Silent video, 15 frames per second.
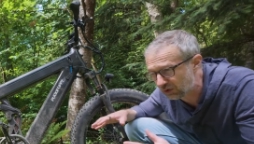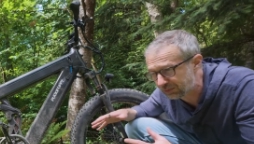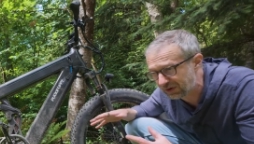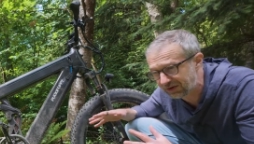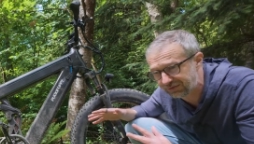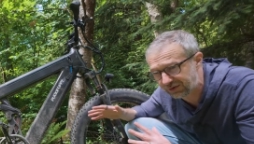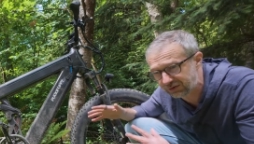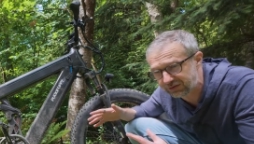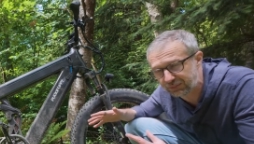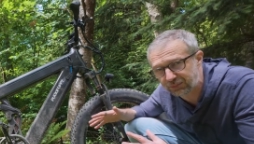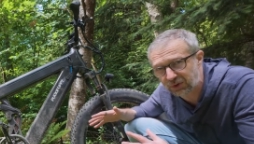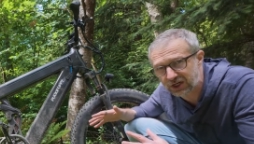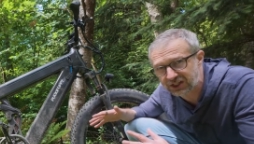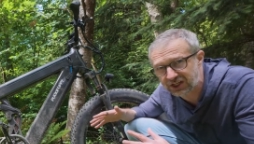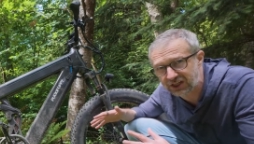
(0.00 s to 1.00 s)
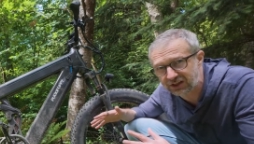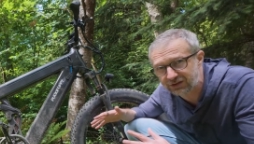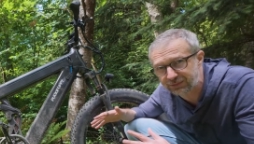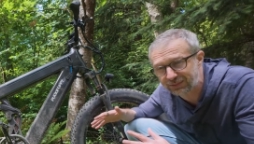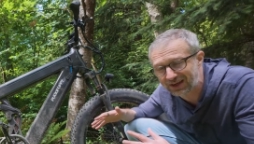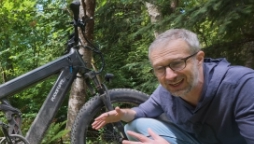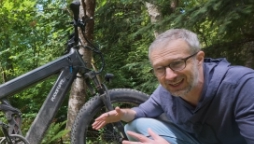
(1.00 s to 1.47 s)
with my first impression of
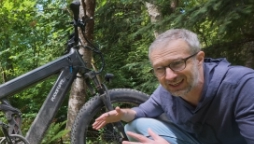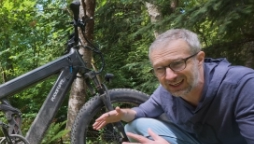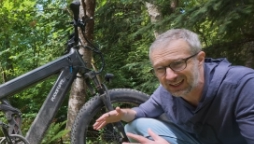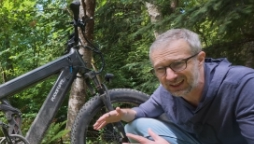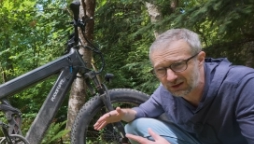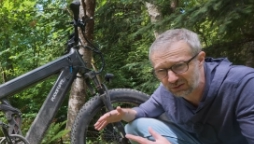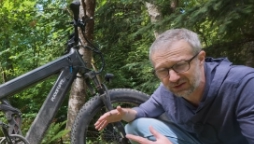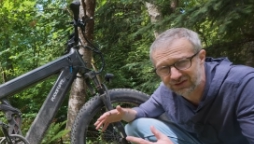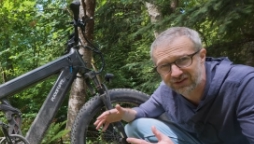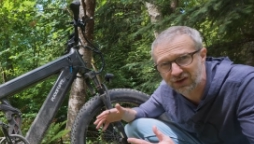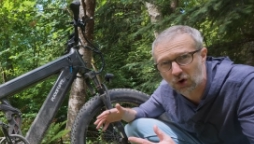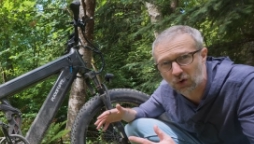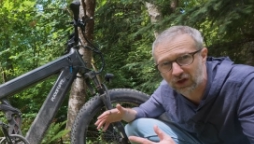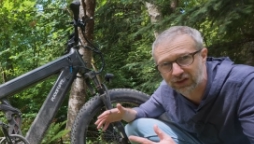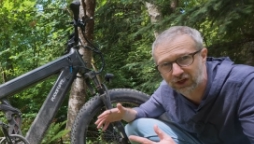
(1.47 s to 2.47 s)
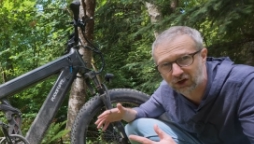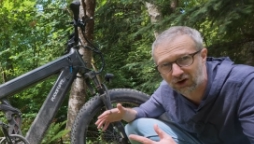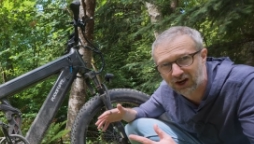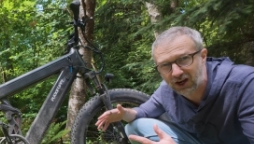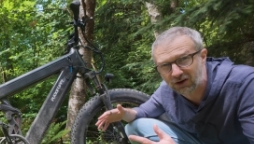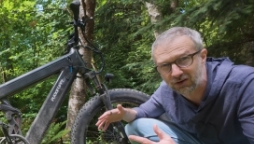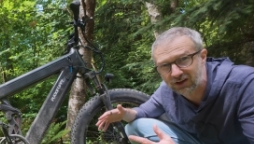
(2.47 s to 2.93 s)
this bike, there was snow on the
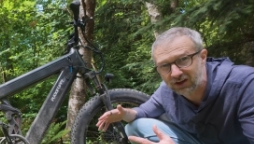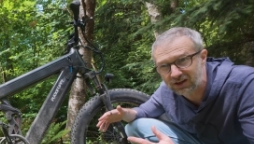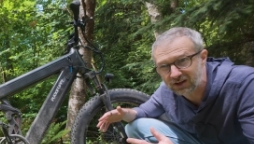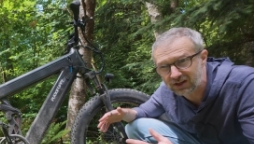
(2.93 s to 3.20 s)
ground.